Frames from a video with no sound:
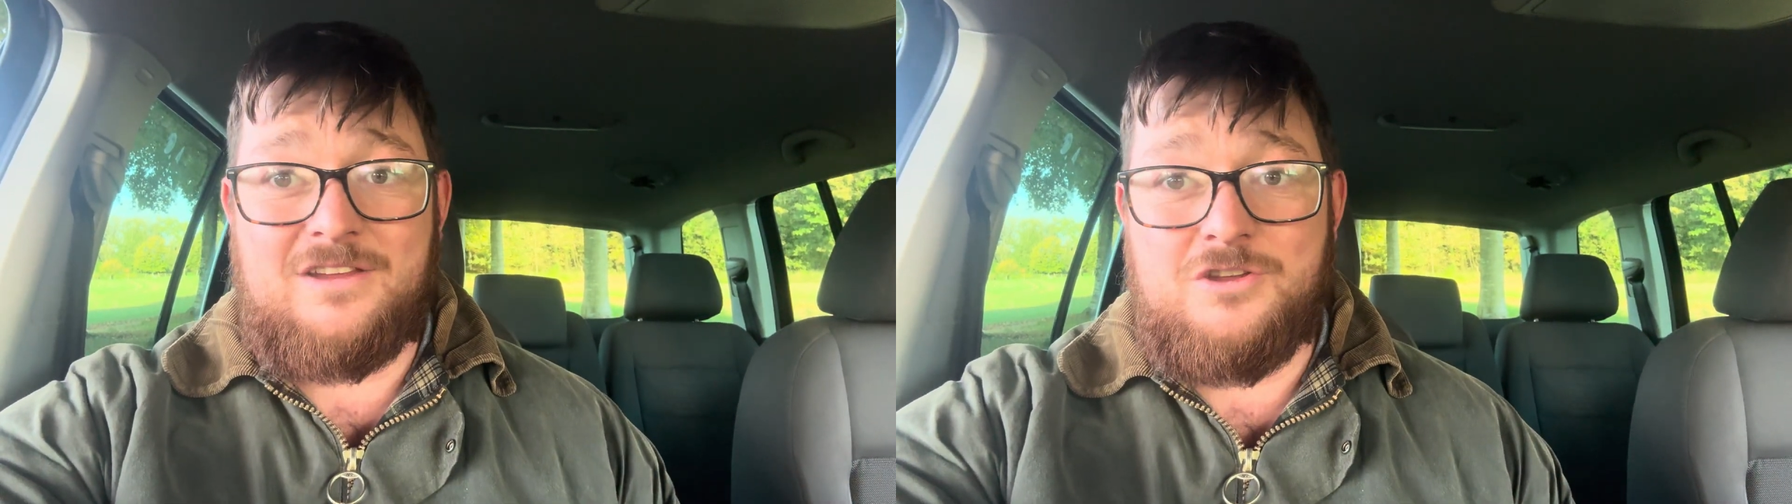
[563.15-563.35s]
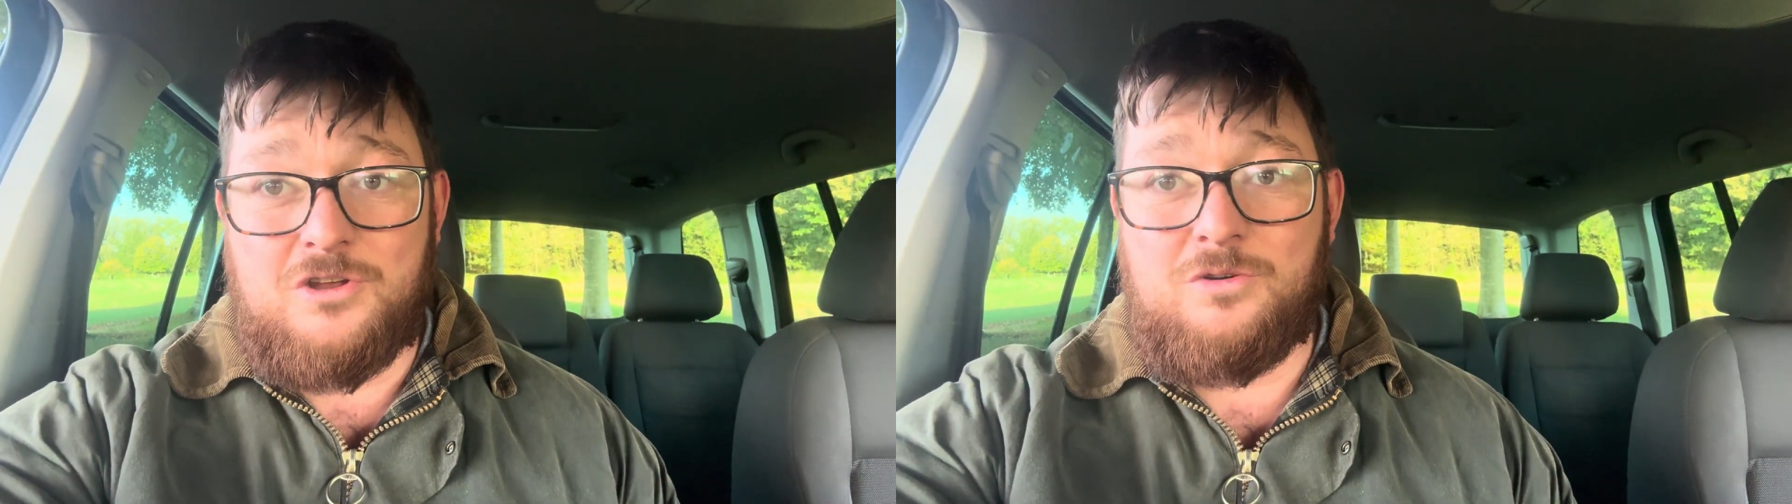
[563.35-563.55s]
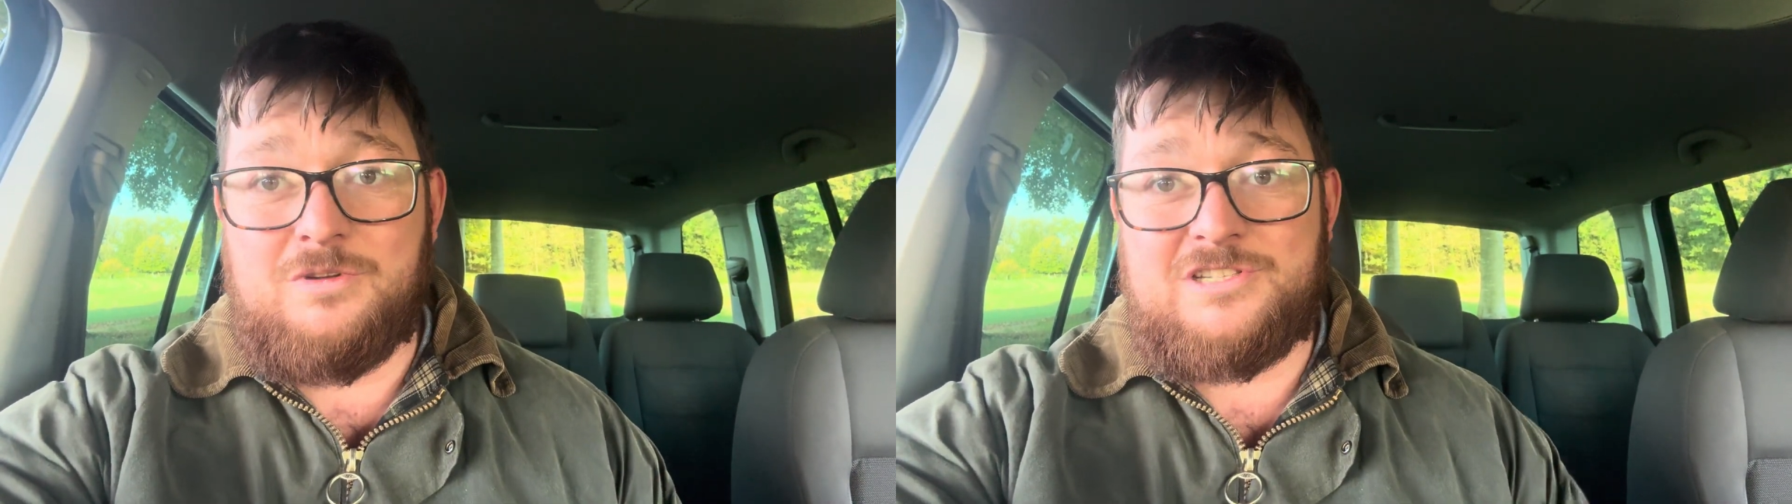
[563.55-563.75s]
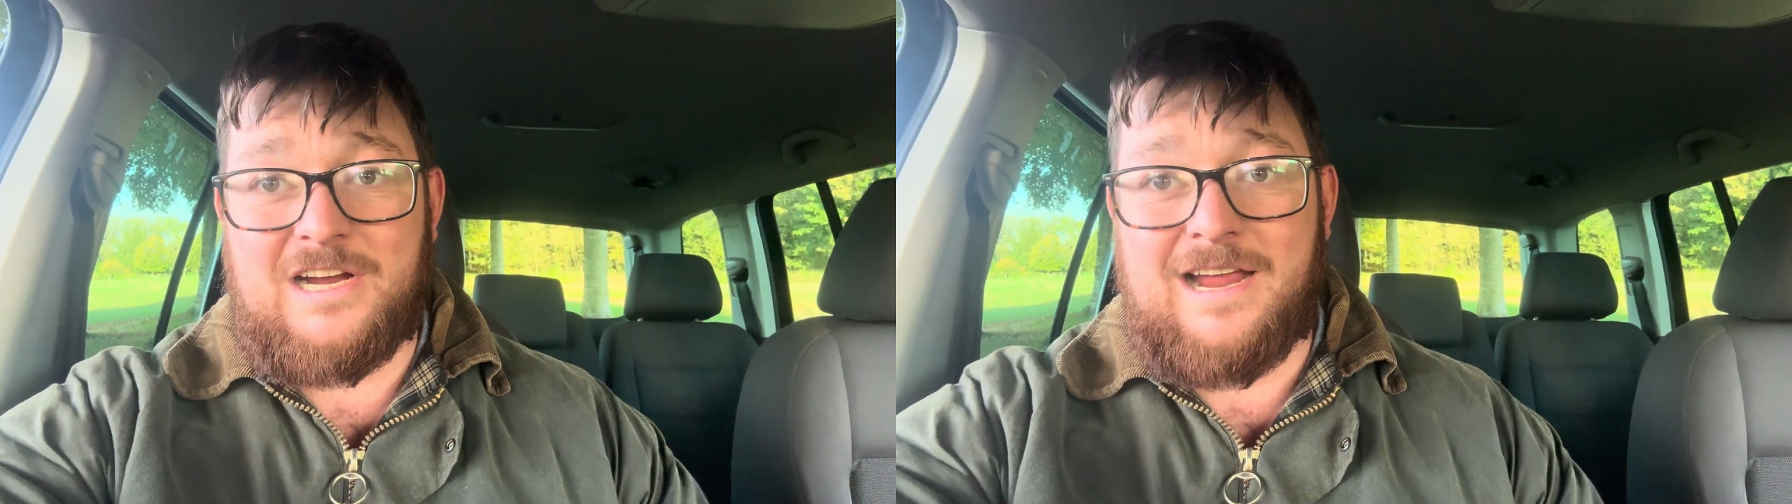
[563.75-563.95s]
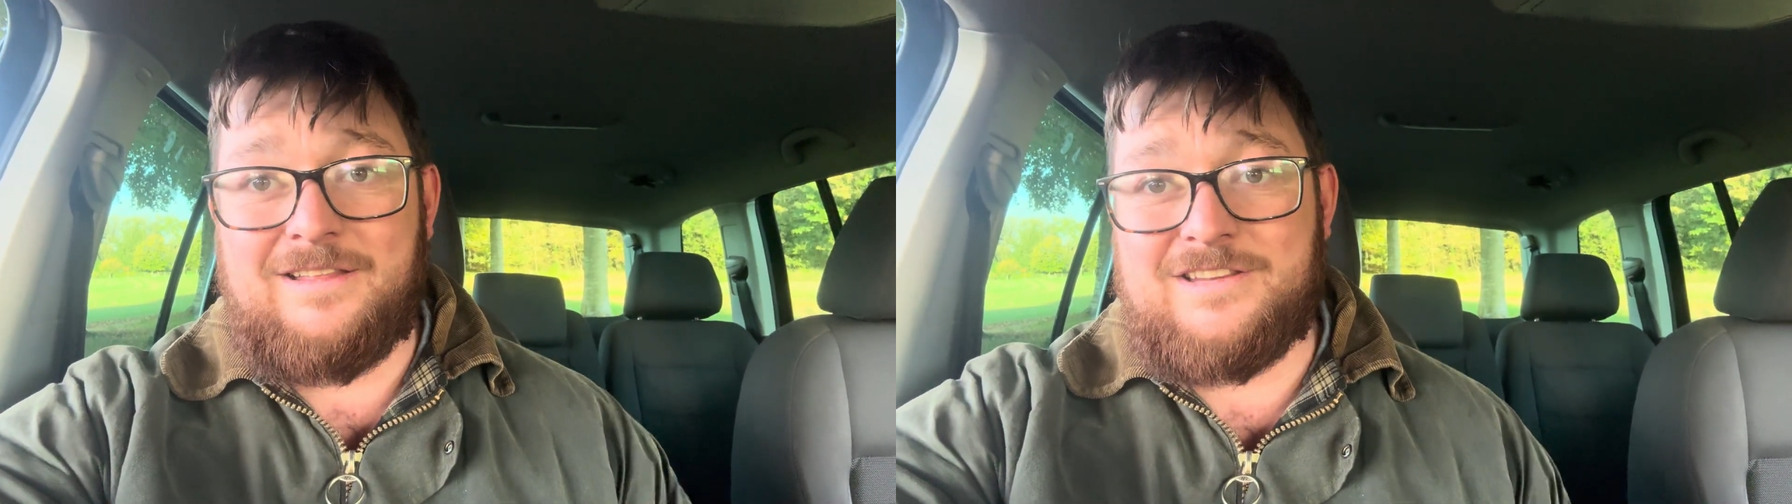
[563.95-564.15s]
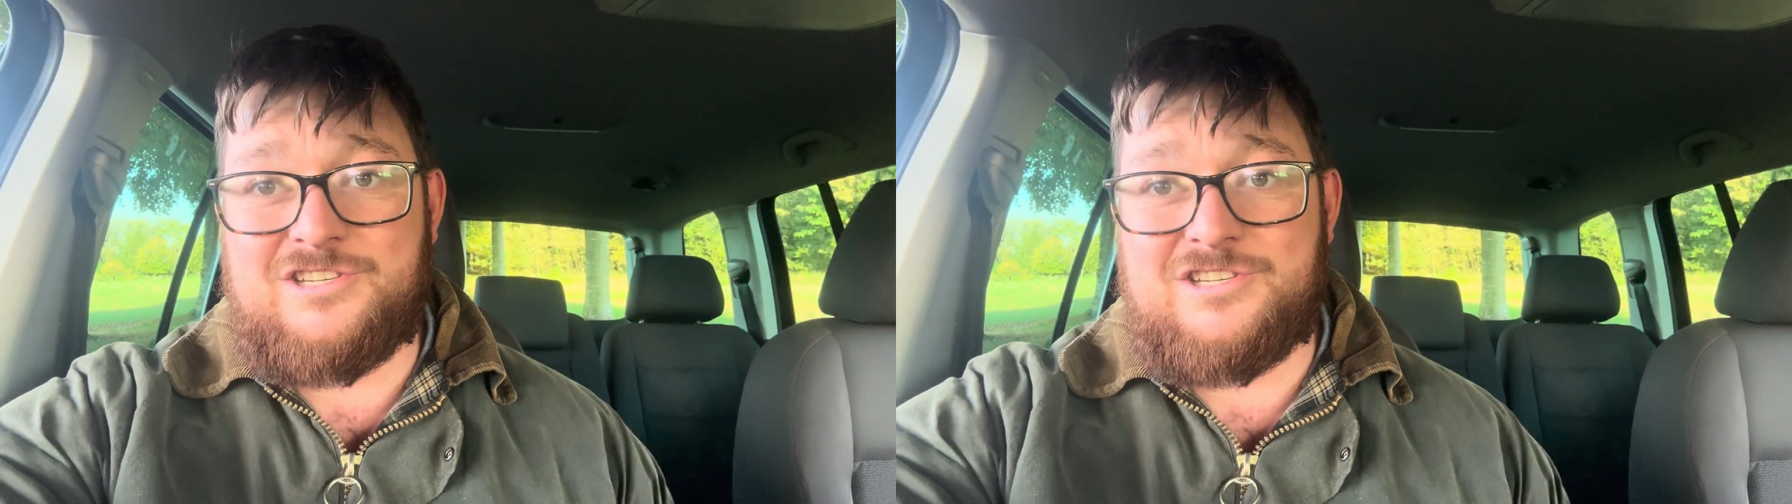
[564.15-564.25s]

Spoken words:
you can always check out this